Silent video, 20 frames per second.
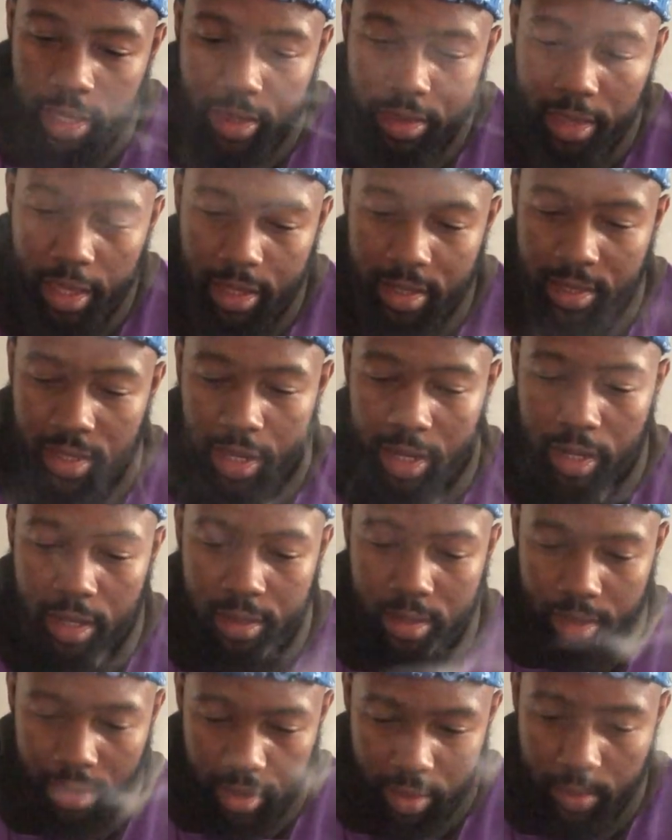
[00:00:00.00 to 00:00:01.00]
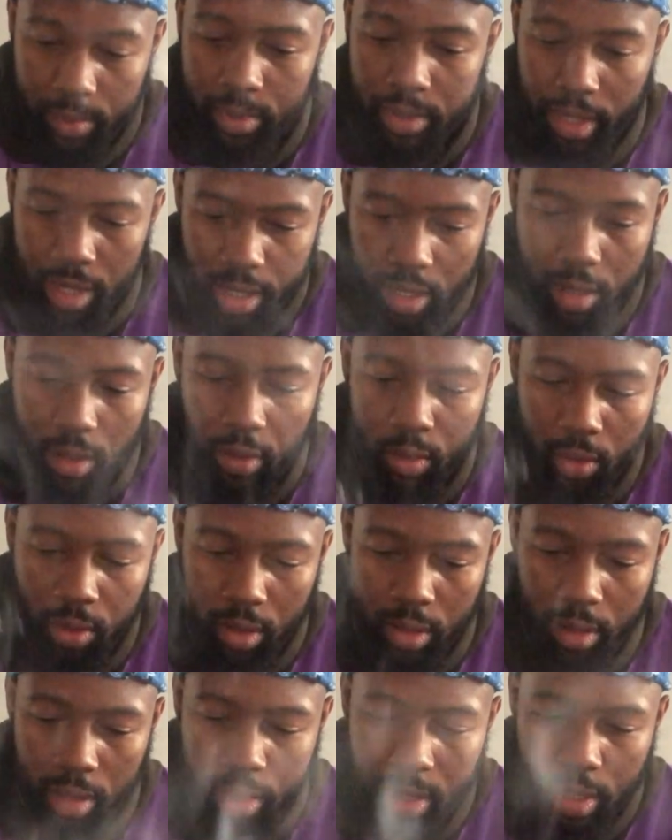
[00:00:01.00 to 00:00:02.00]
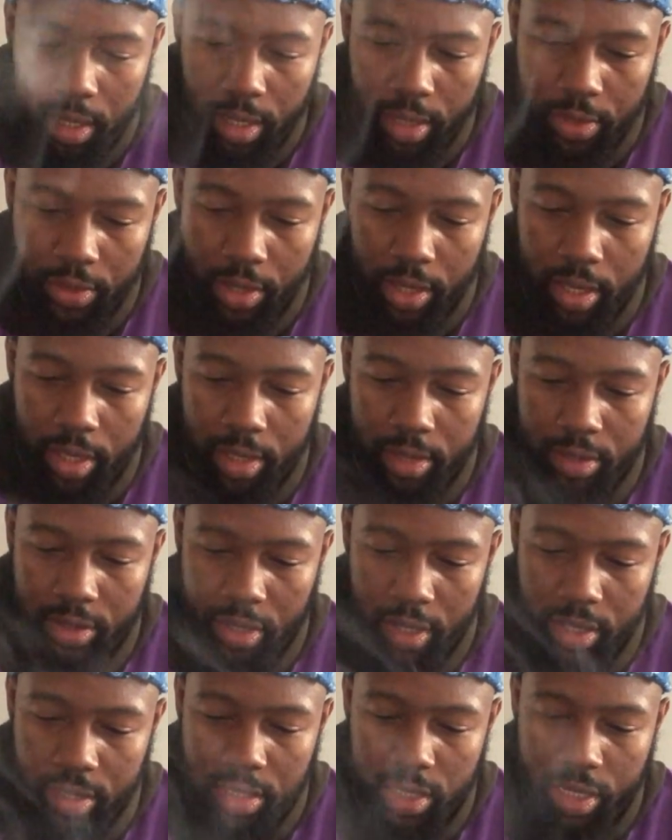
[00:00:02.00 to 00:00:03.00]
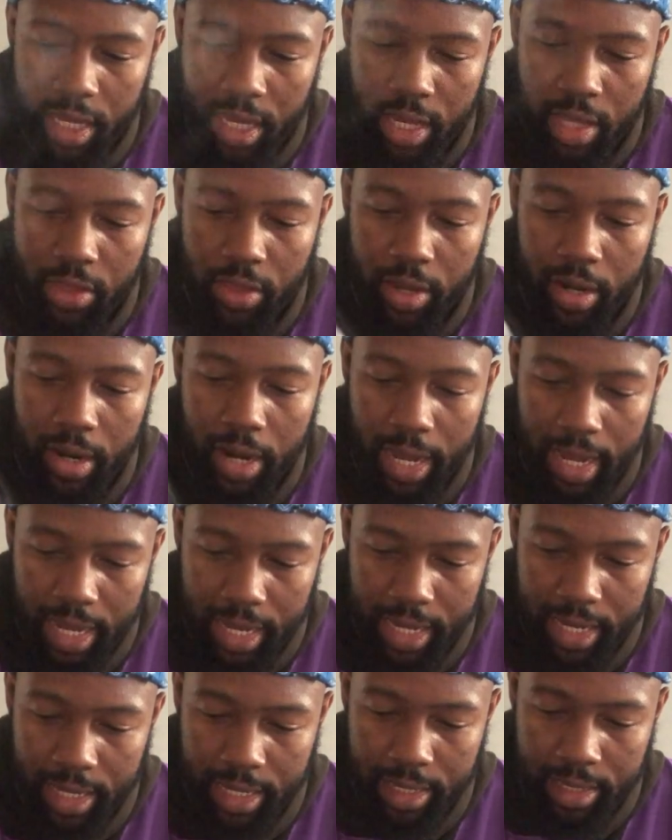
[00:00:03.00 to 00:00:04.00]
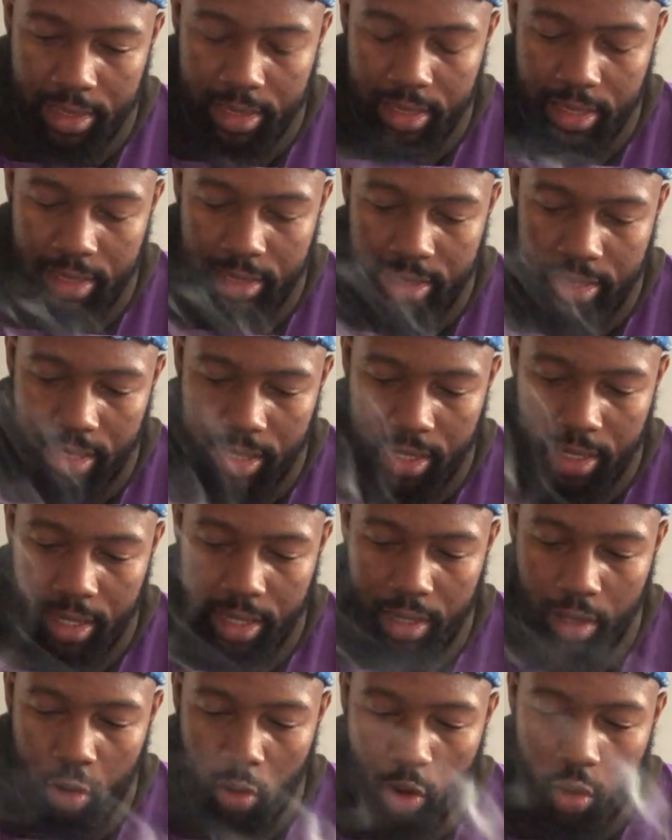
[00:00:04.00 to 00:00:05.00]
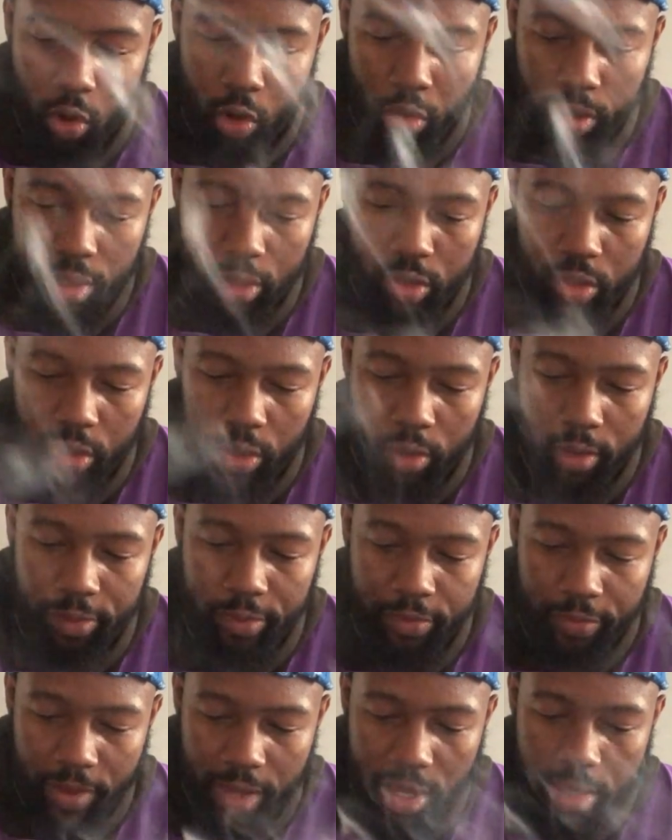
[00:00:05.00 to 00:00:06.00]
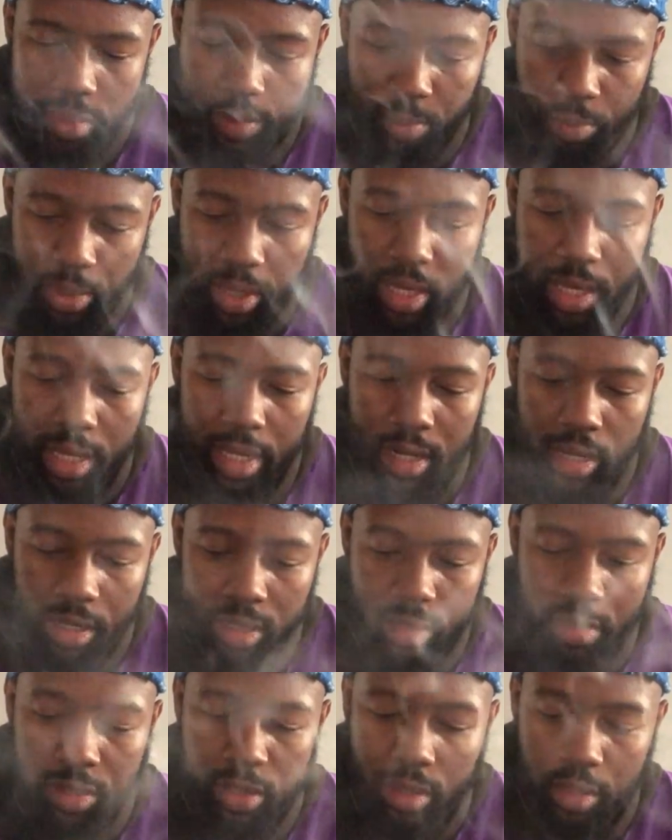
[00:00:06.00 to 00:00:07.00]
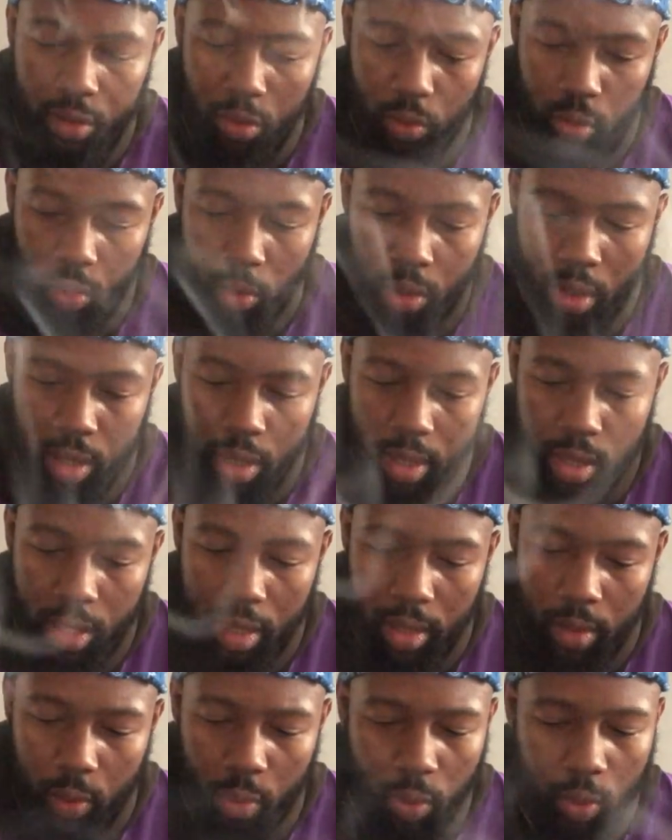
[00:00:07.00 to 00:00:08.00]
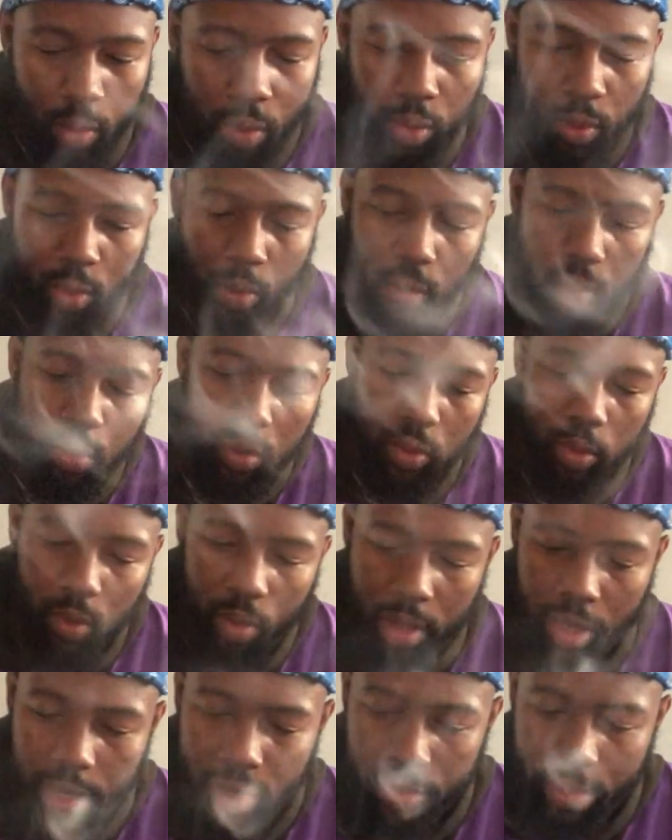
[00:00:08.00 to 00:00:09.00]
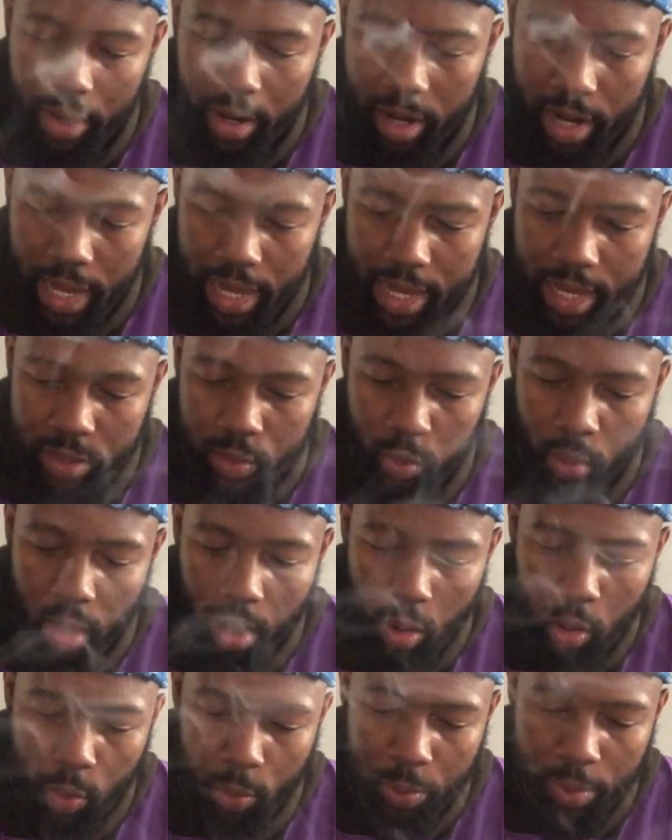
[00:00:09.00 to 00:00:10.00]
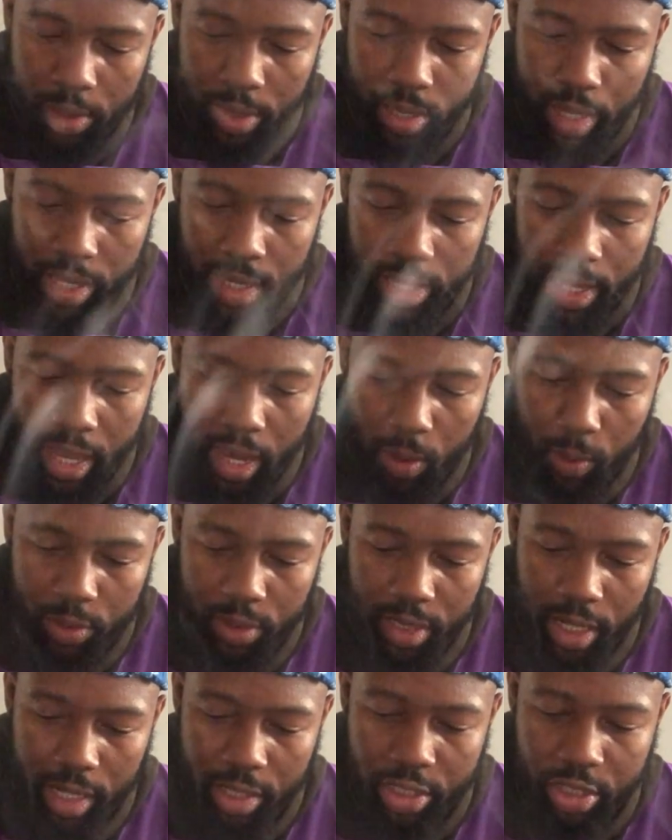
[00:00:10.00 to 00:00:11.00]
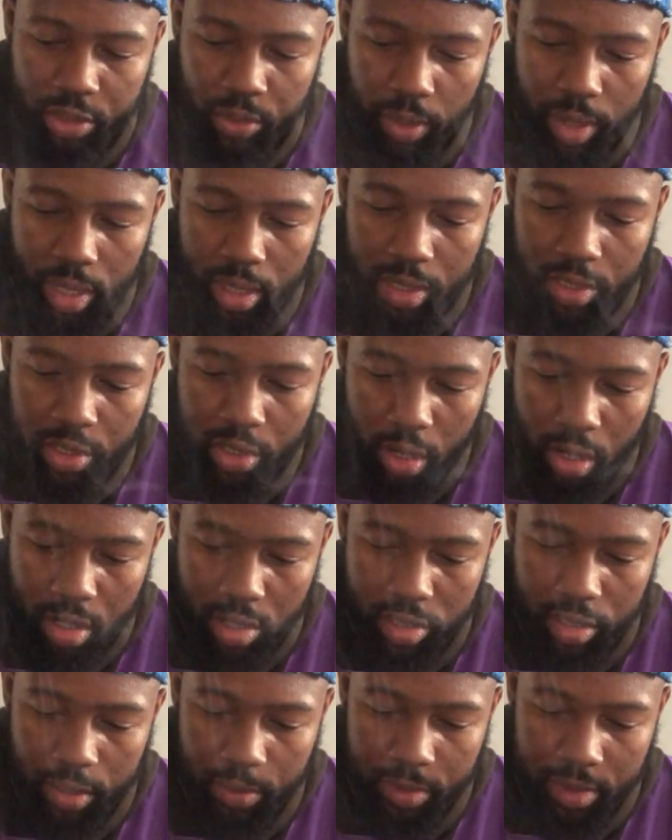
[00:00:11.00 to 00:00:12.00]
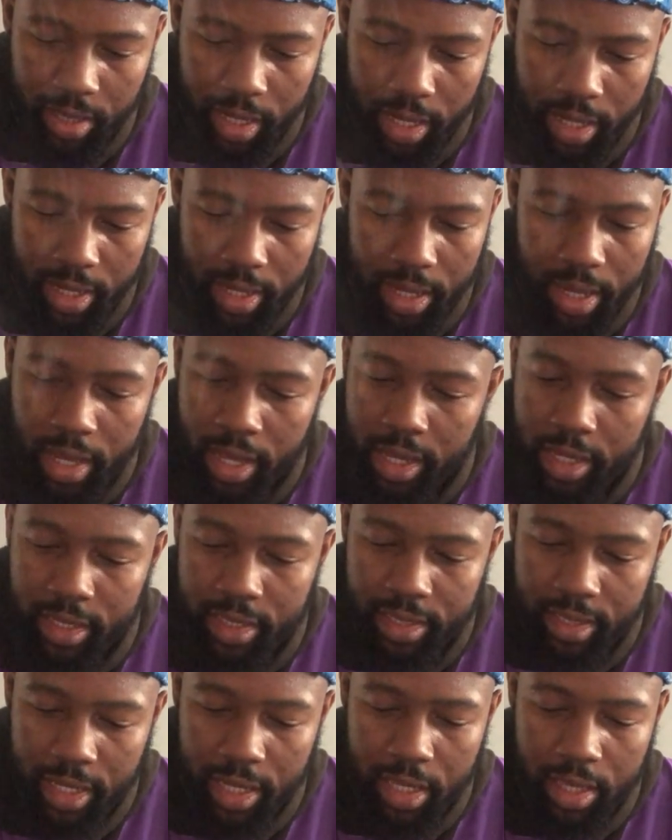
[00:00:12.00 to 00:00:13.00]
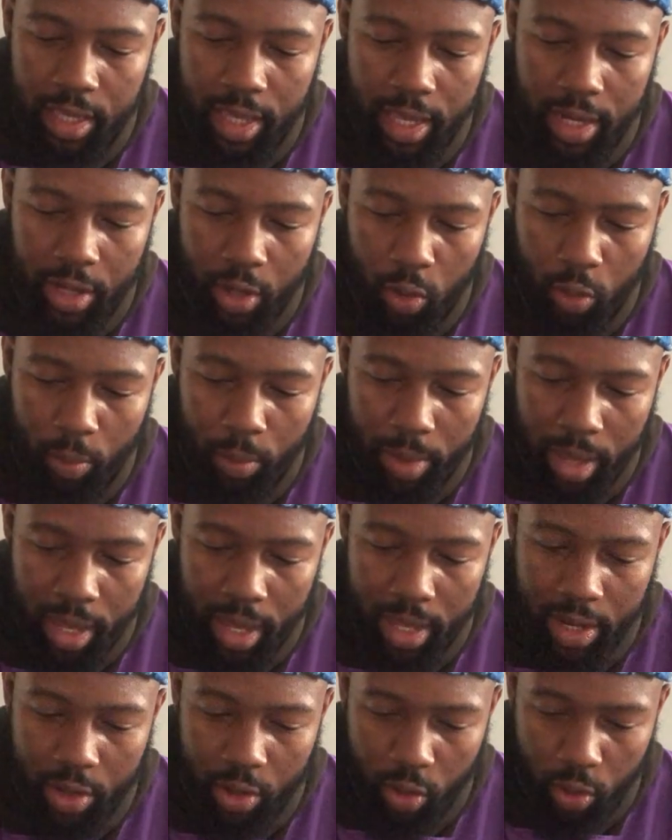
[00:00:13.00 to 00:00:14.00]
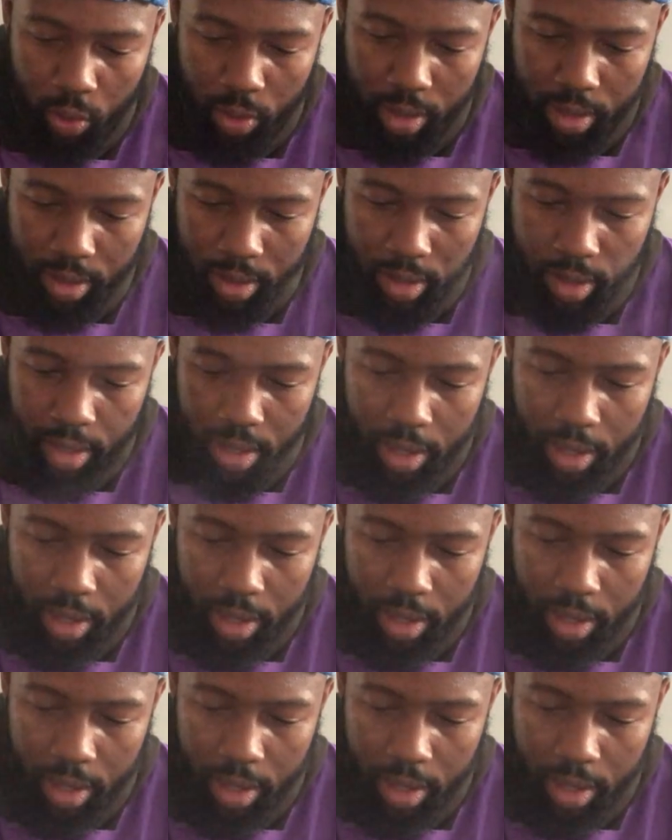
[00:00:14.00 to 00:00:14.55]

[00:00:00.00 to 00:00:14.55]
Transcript: They said unto him, Yea, Lord. Then touched he their eyes, saying, According to your faith be it unto you. Woo! And their eyes were open, and Yahushua straightly charged them, saying, See that no man know it.